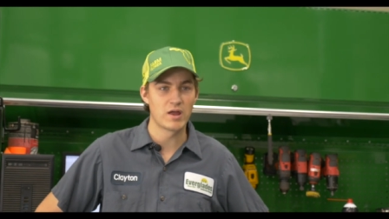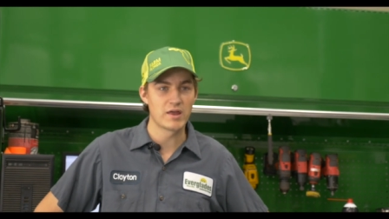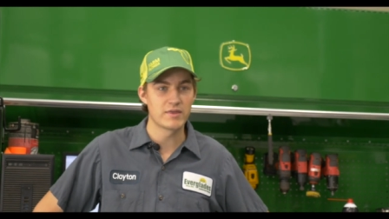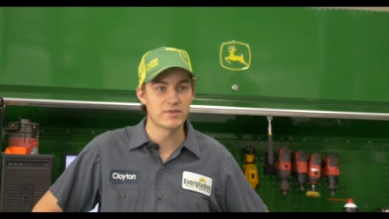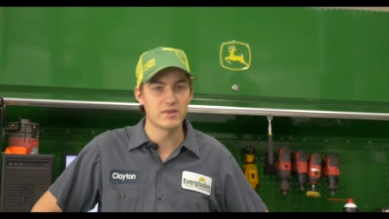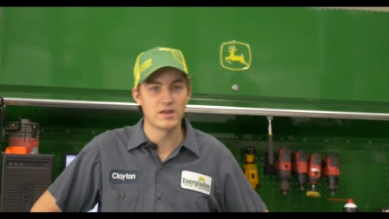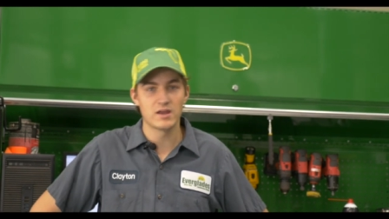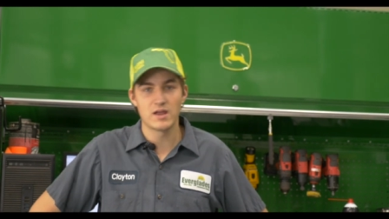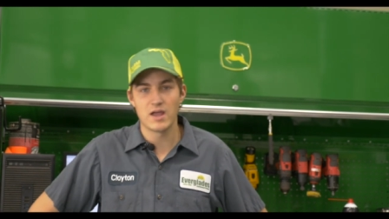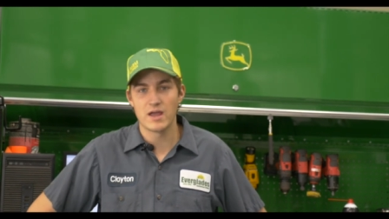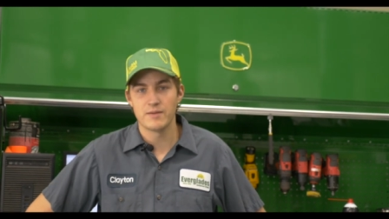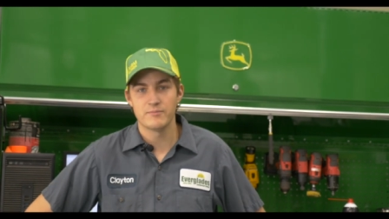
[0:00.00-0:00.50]
I
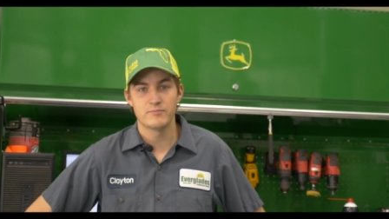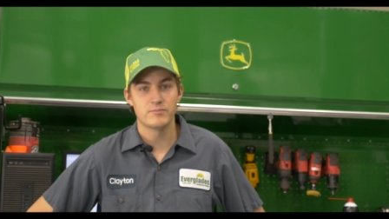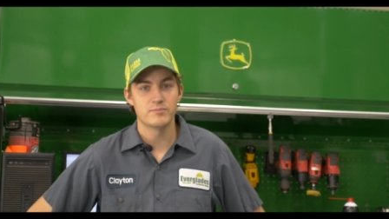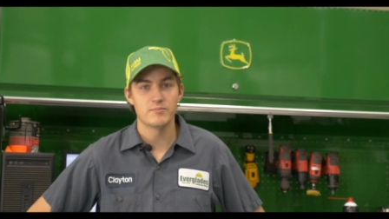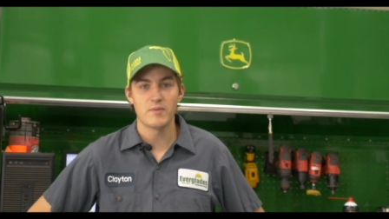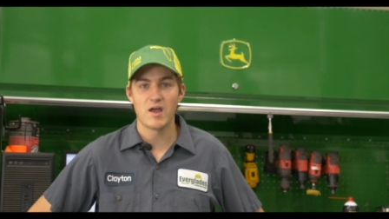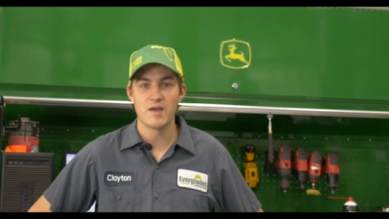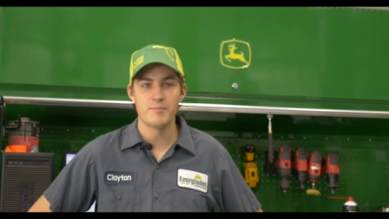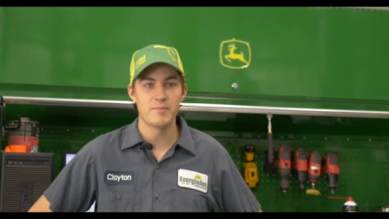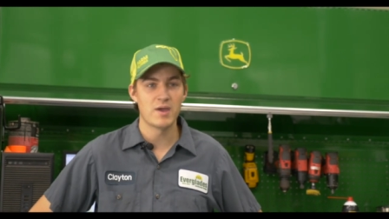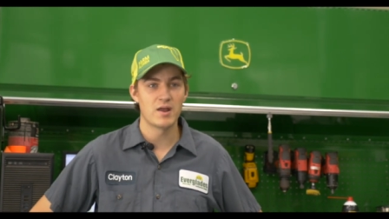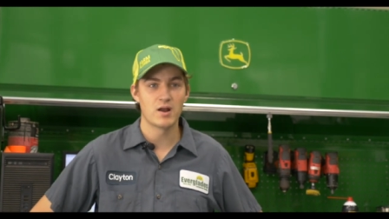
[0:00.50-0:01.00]
think
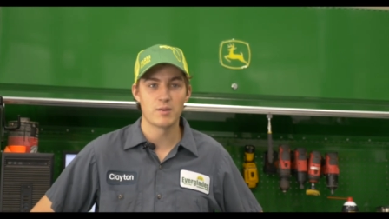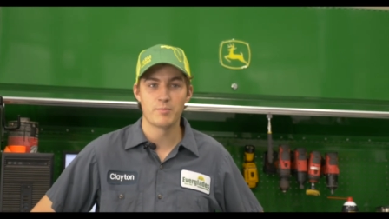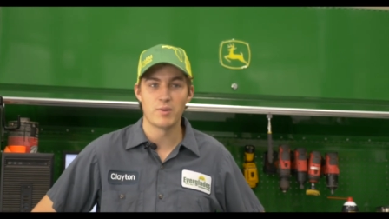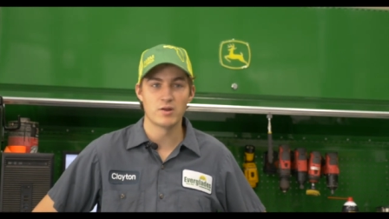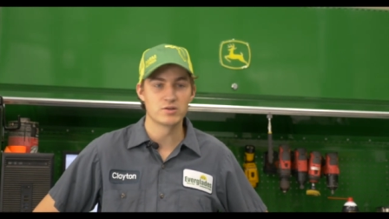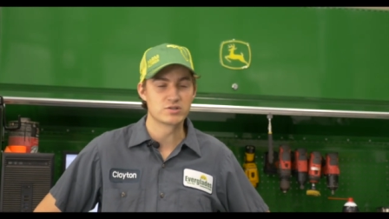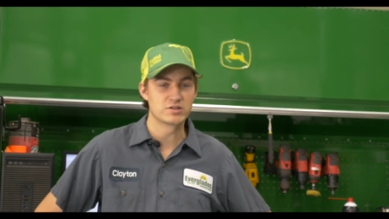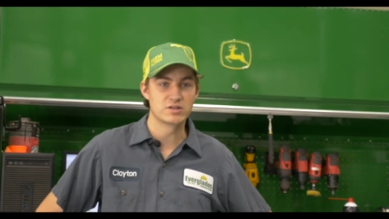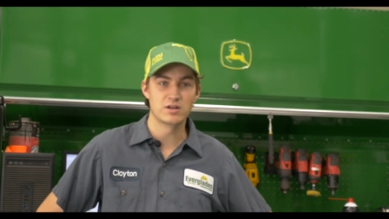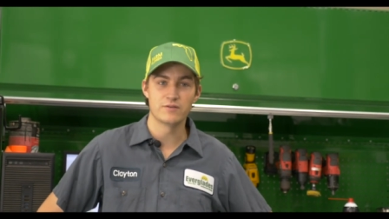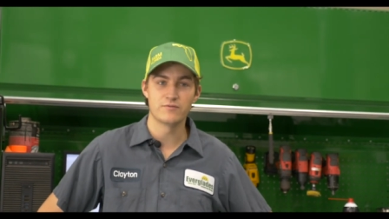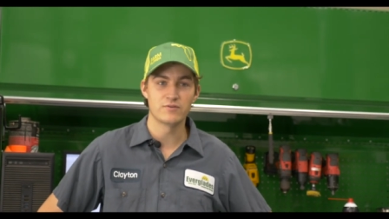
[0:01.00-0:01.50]
I met a
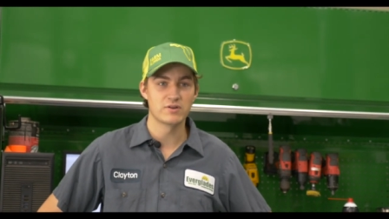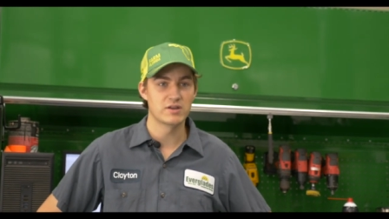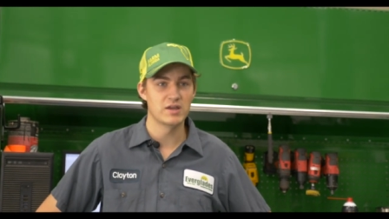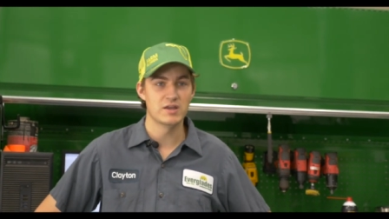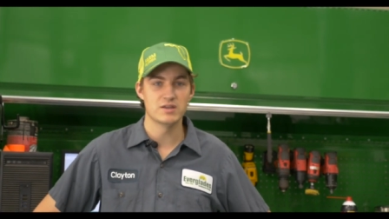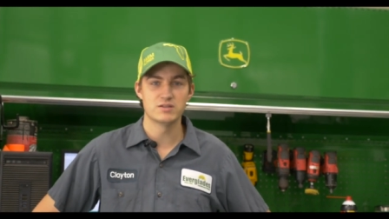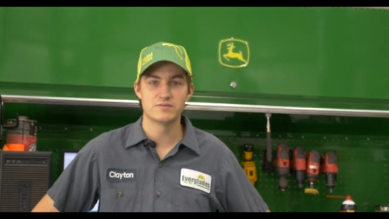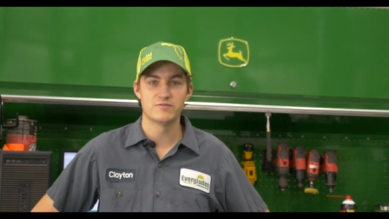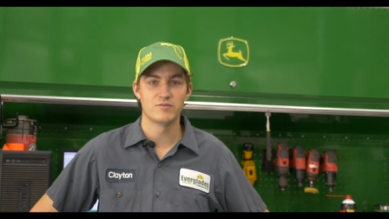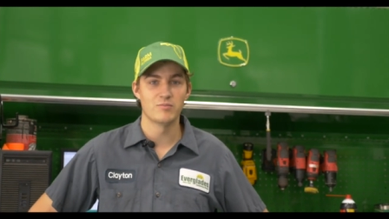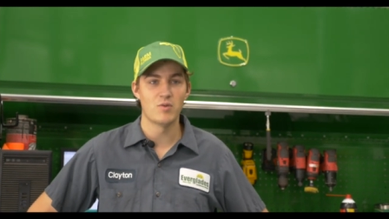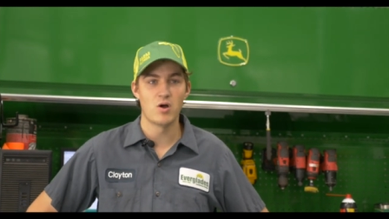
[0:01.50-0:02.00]
bunch of different
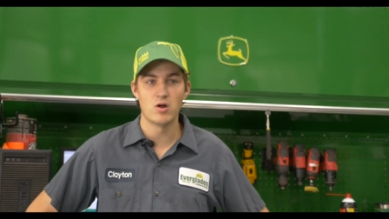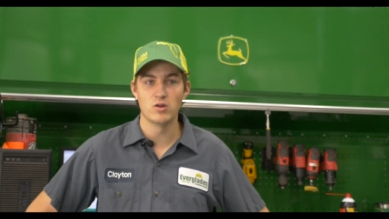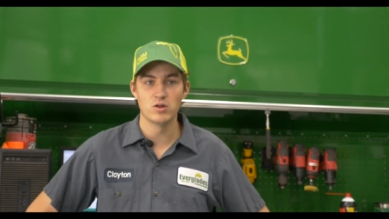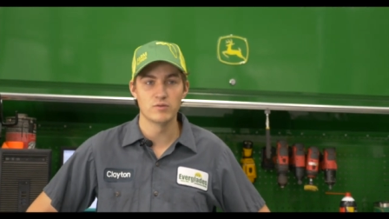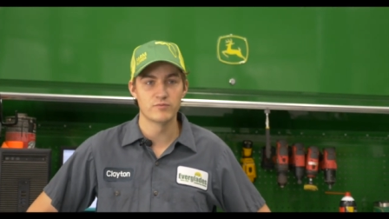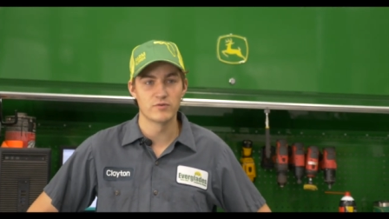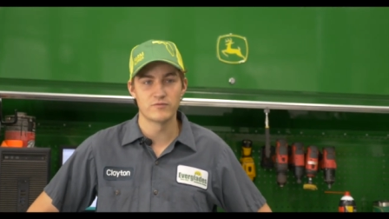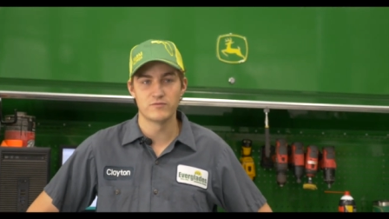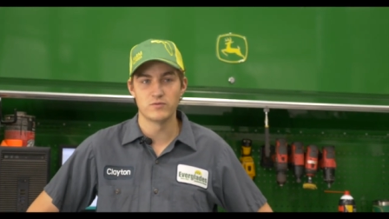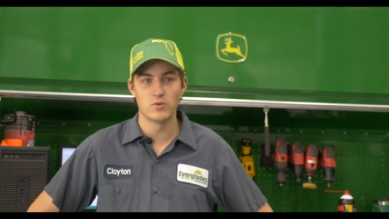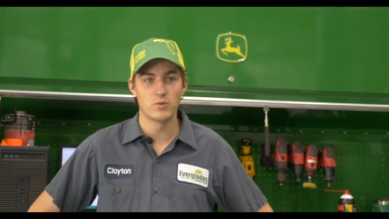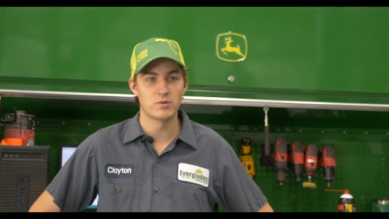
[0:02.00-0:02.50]
kids from all
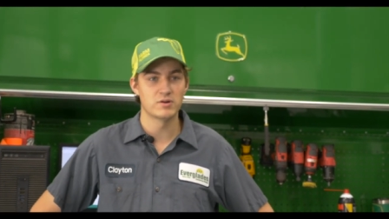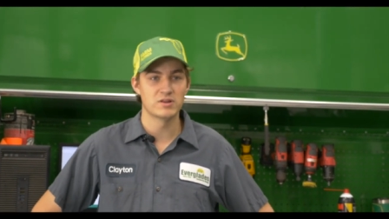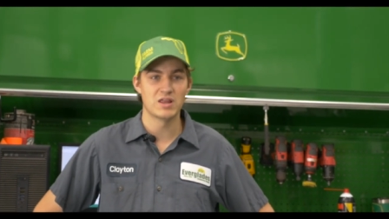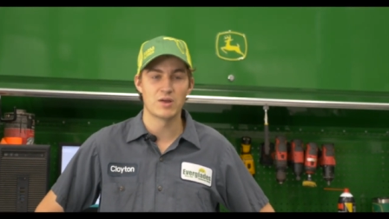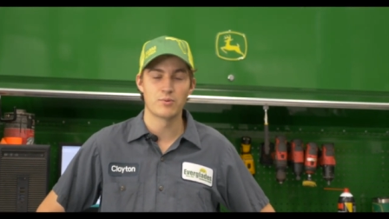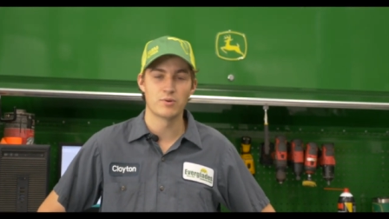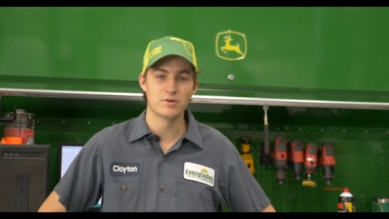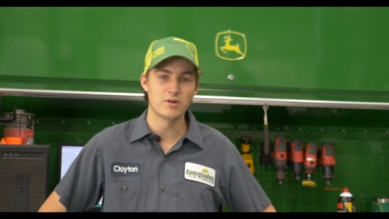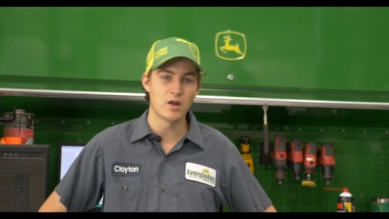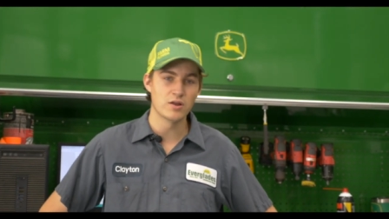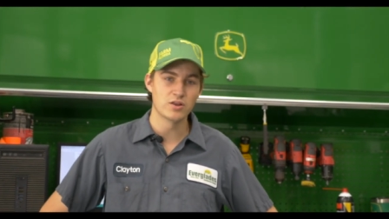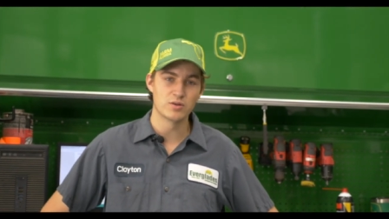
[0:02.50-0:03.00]
over Florida
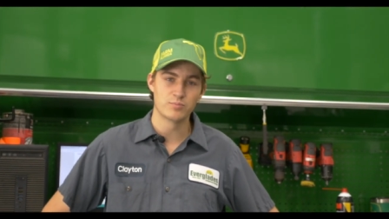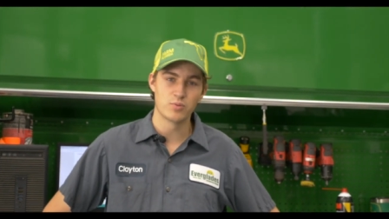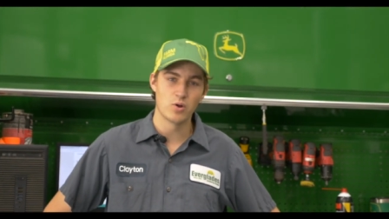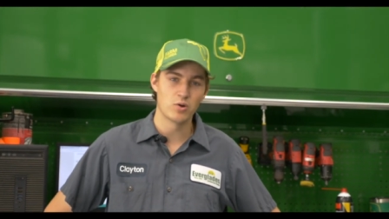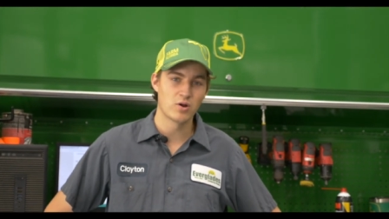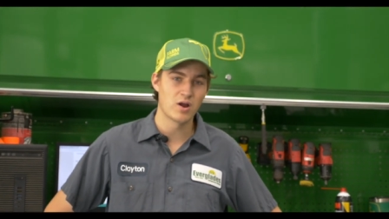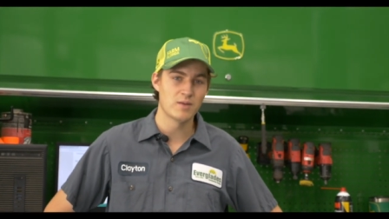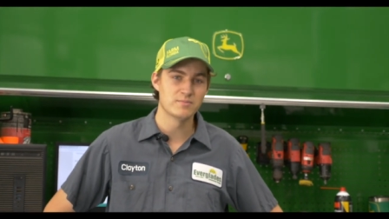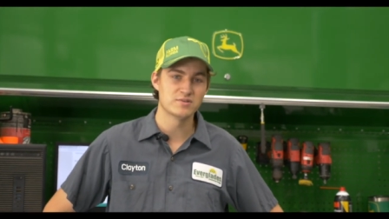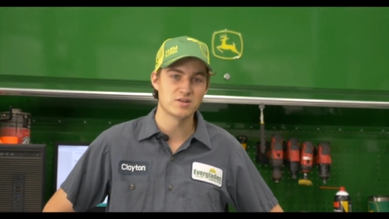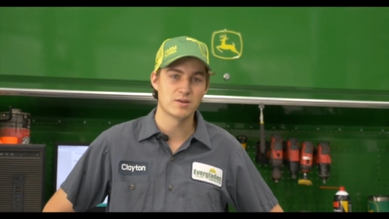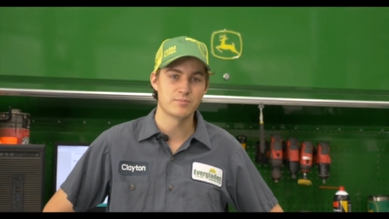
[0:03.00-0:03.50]
that were in other
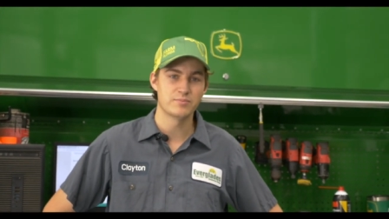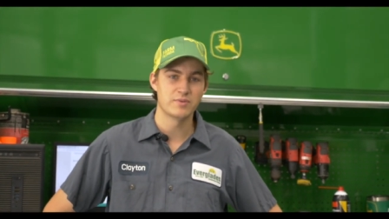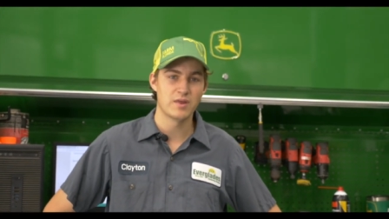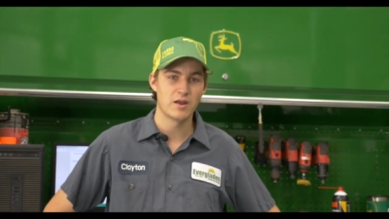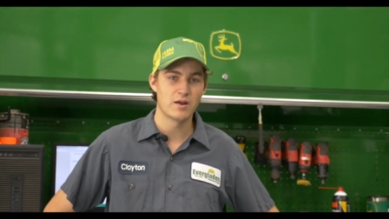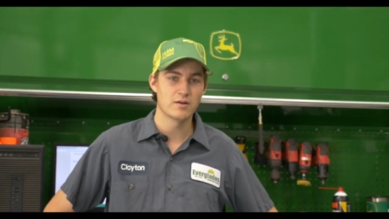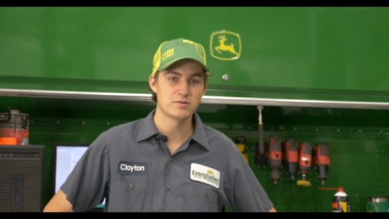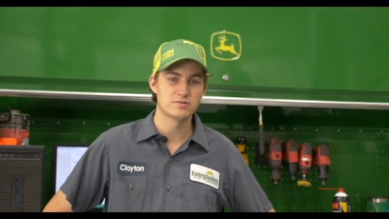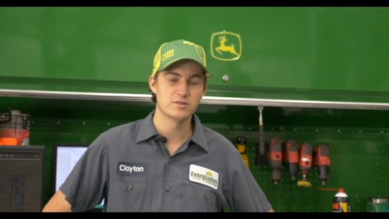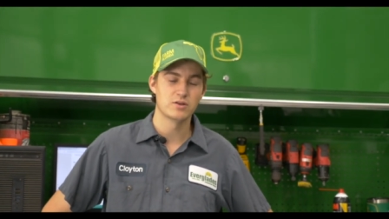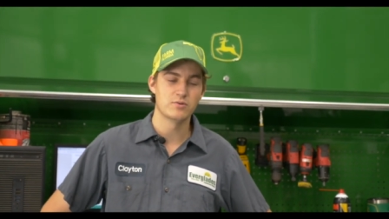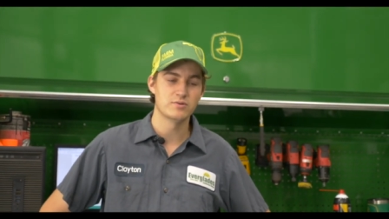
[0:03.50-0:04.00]
programs up
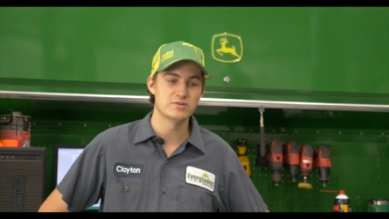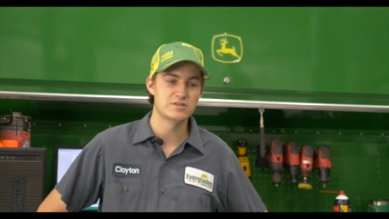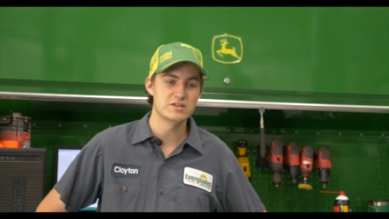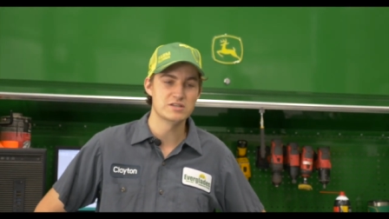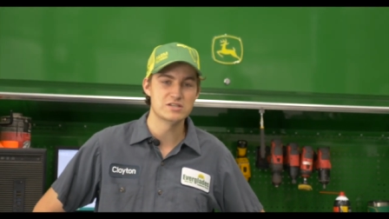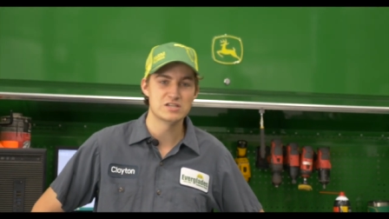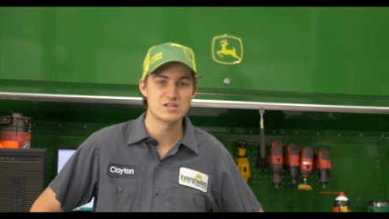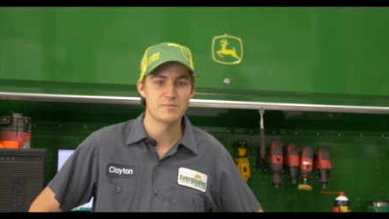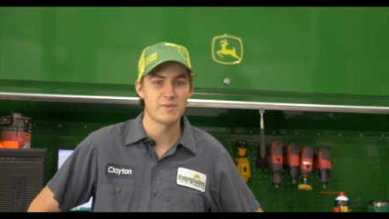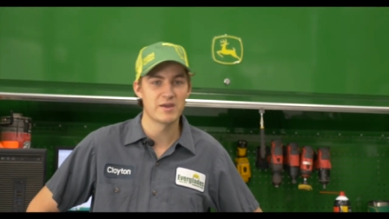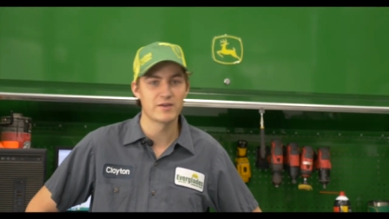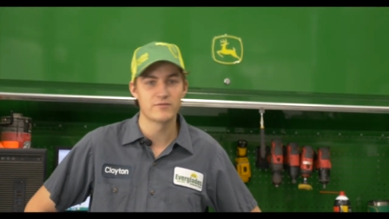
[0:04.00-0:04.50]
there, so it's
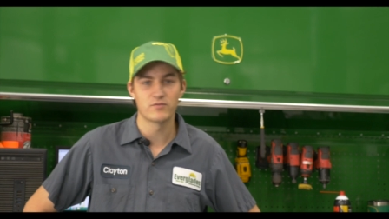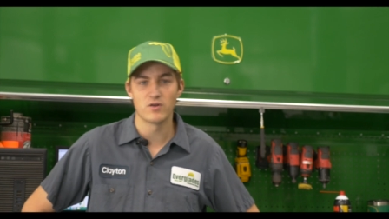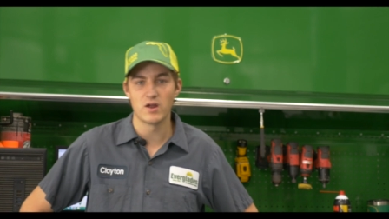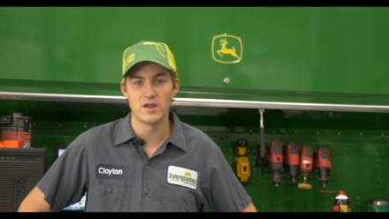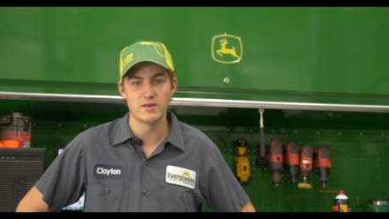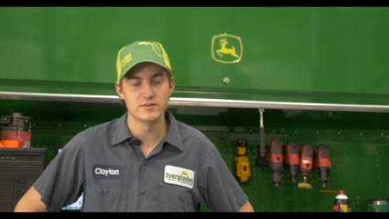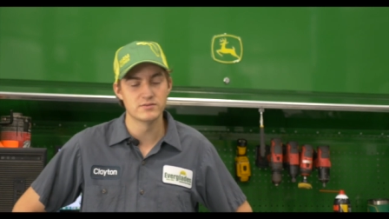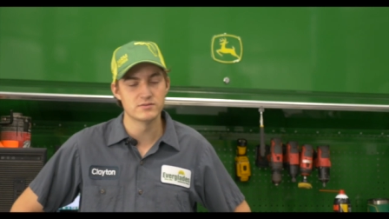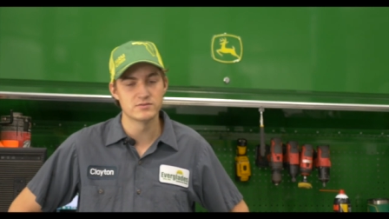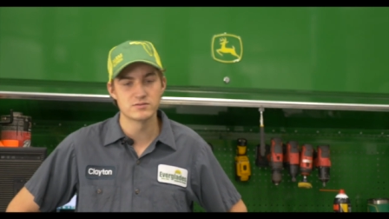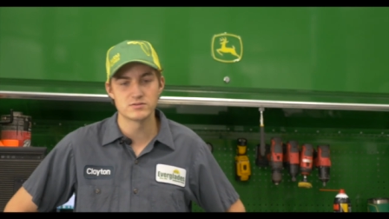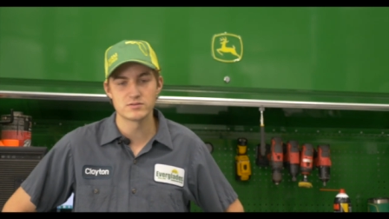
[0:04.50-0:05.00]
easy to make
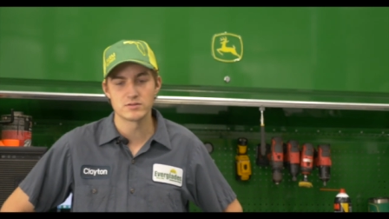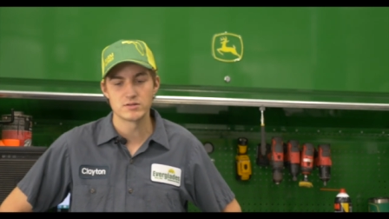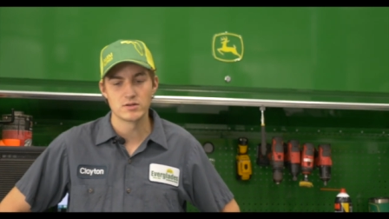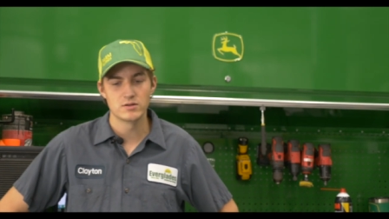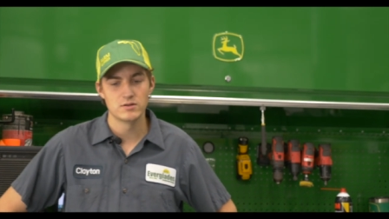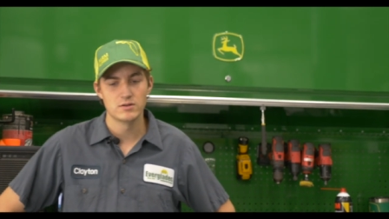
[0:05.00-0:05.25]
friends.